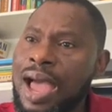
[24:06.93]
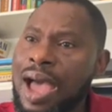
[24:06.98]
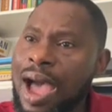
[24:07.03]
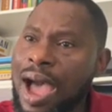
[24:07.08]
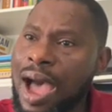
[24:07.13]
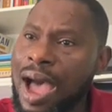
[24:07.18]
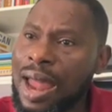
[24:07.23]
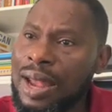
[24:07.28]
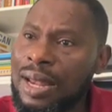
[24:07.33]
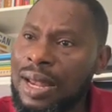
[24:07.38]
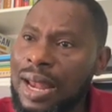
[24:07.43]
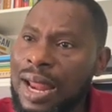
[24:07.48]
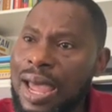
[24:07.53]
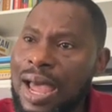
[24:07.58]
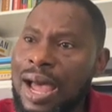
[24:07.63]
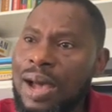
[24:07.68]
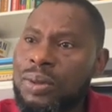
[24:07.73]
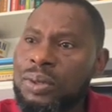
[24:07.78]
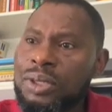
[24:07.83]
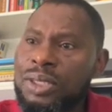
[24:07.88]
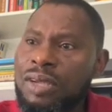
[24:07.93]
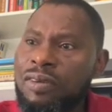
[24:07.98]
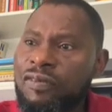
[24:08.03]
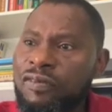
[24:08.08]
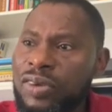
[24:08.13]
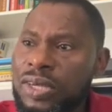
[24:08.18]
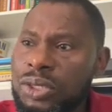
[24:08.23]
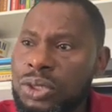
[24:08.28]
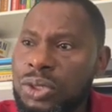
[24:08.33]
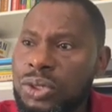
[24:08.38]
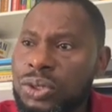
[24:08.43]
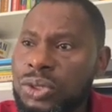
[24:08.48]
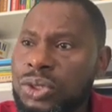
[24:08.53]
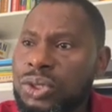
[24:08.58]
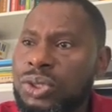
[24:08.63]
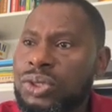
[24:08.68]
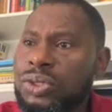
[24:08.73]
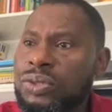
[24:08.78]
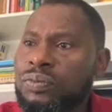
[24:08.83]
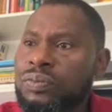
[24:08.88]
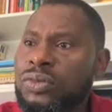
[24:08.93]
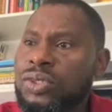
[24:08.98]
allows investors